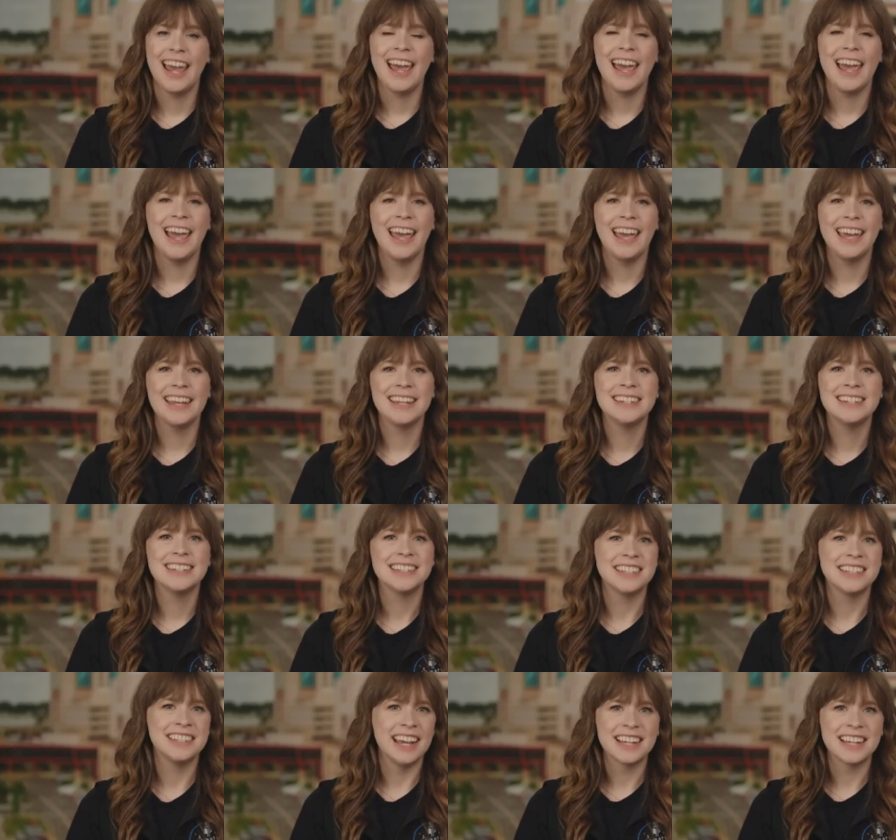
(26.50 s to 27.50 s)
And
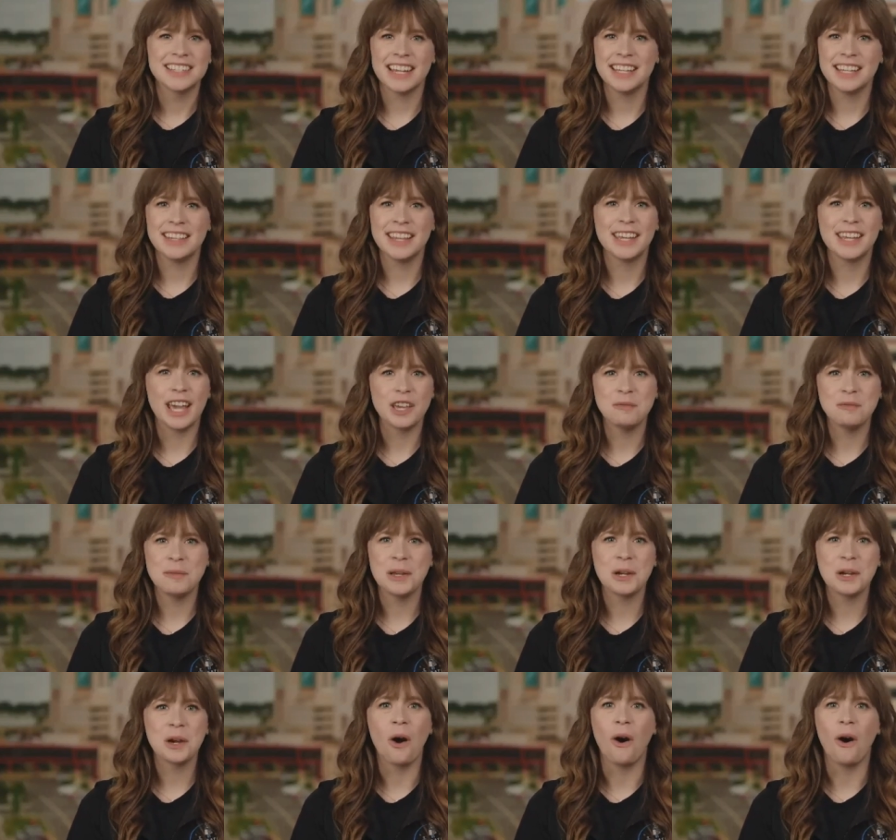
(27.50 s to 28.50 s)
the next day they gave
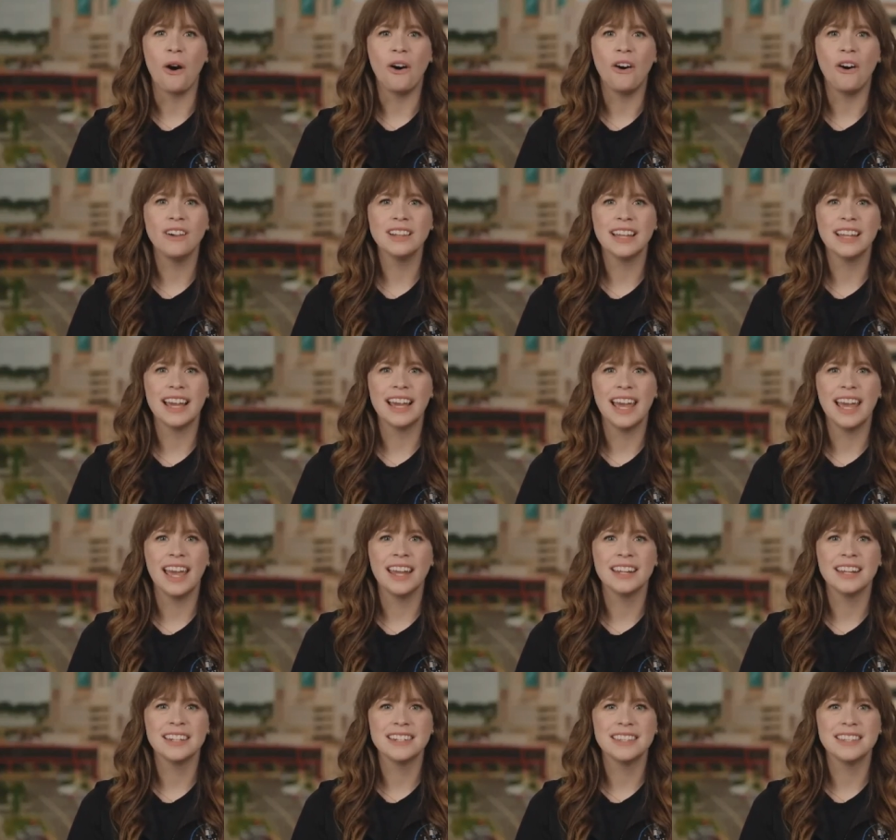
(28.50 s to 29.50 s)
me a call
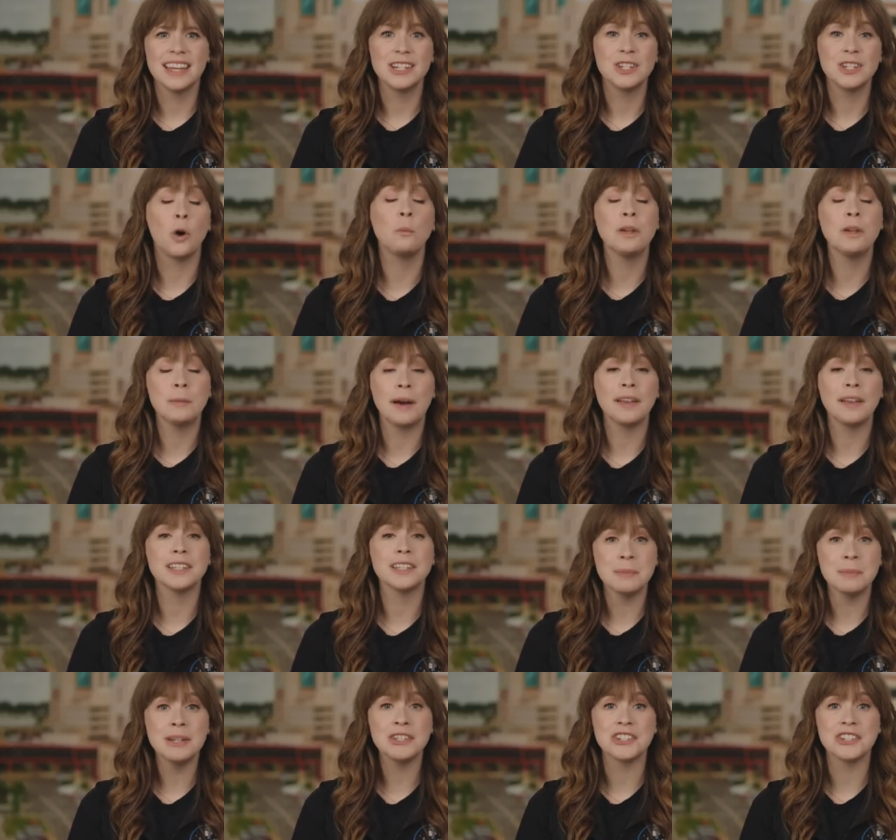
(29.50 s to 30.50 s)
and they told me about
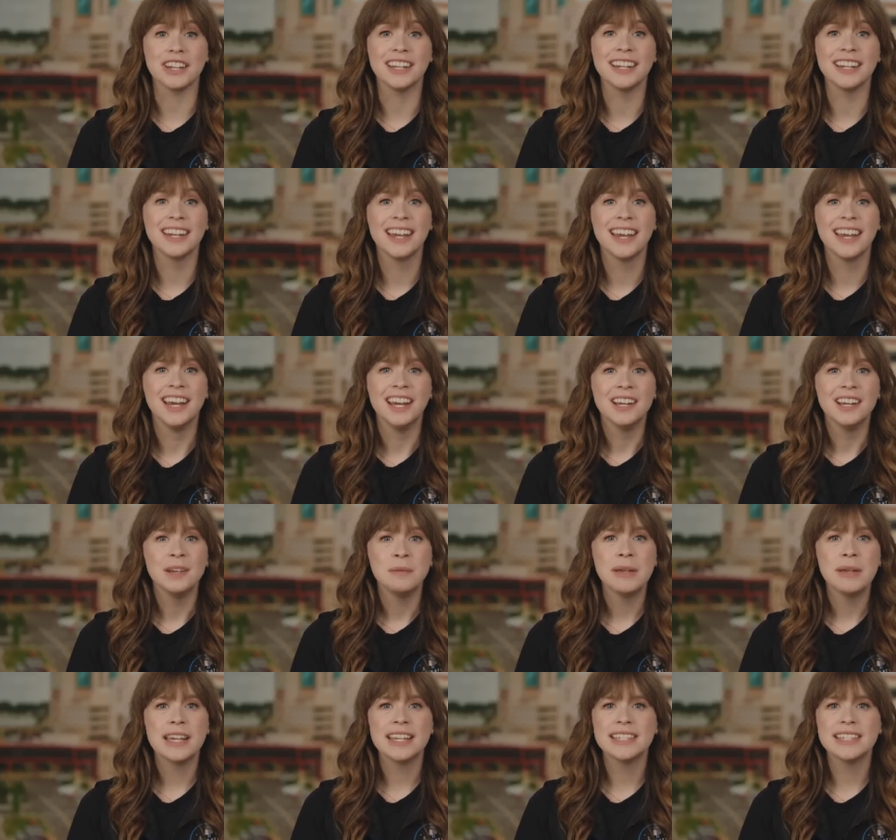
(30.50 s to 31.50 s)
this mission,
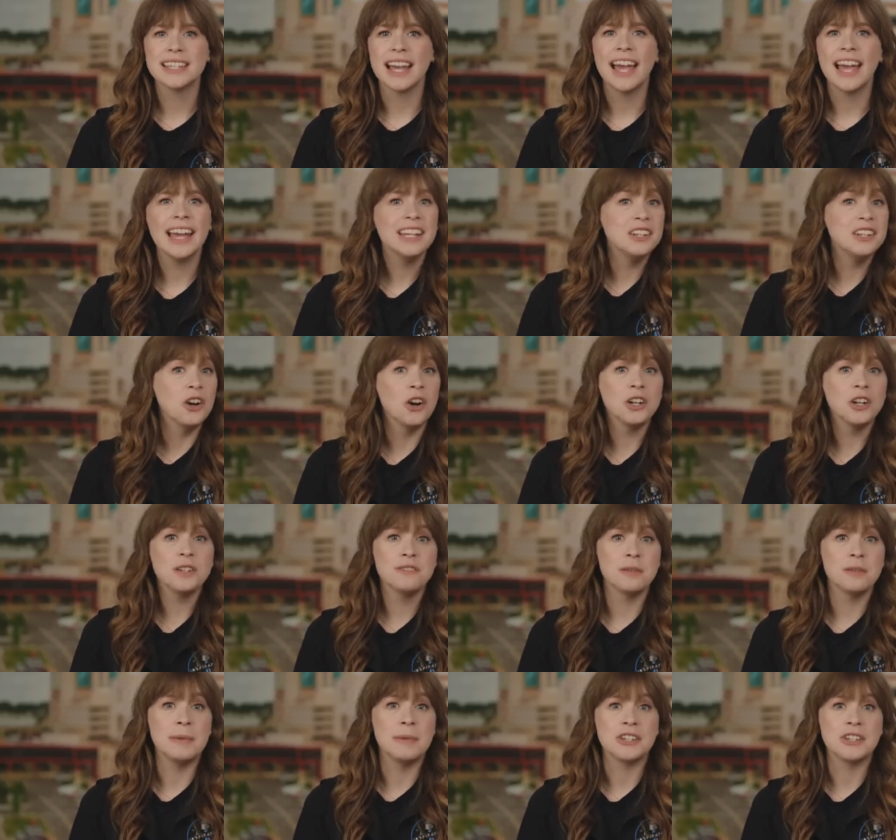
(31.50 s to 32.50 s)
because I hadn't heard of
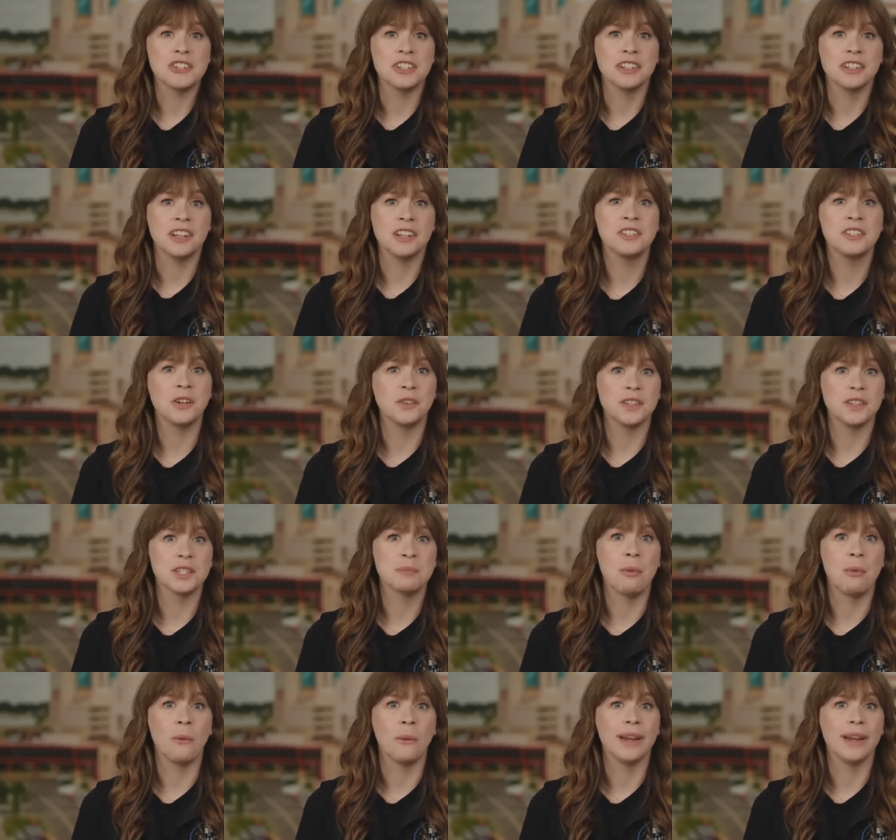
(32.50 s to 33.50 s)
the mission until this
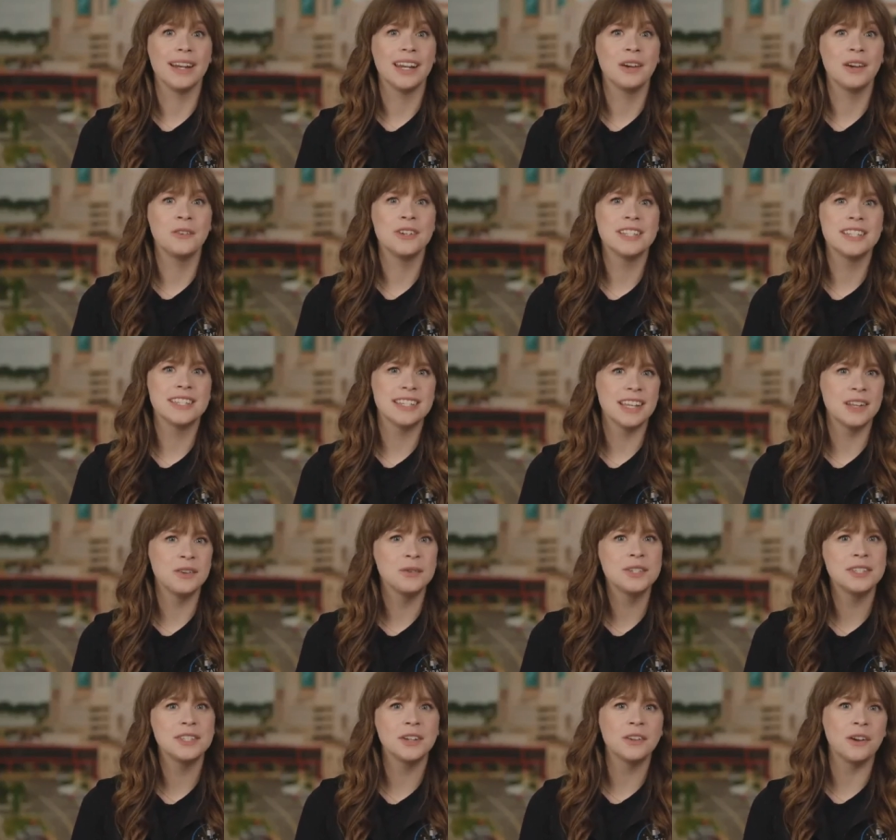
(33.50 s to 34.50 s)
point. It was it
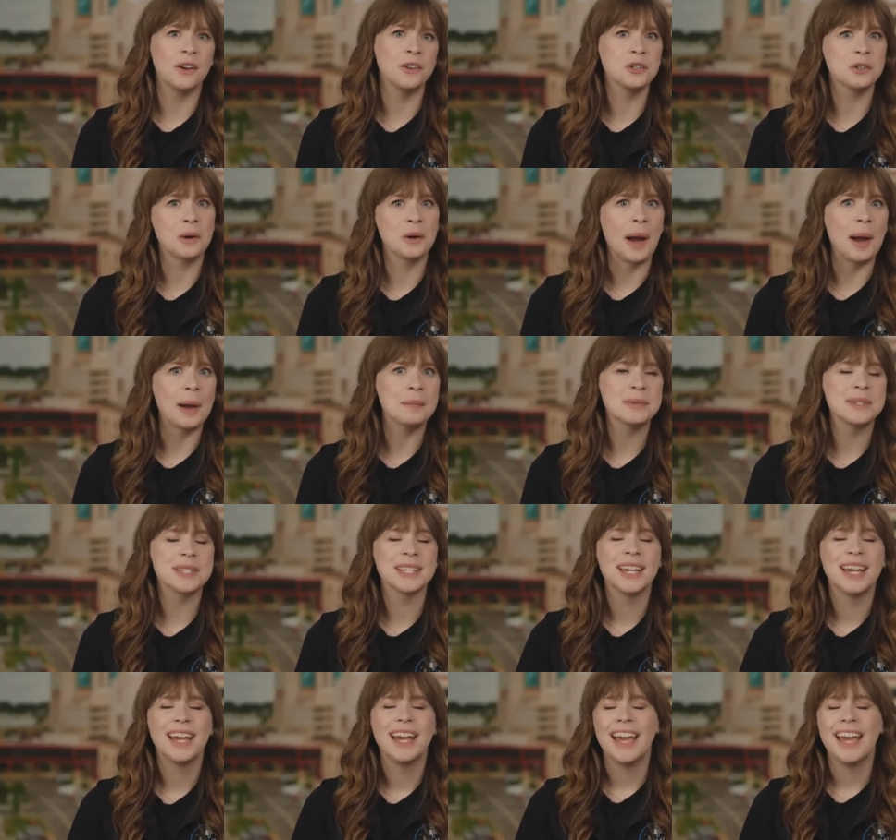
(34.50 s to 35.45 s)
was still under wraps.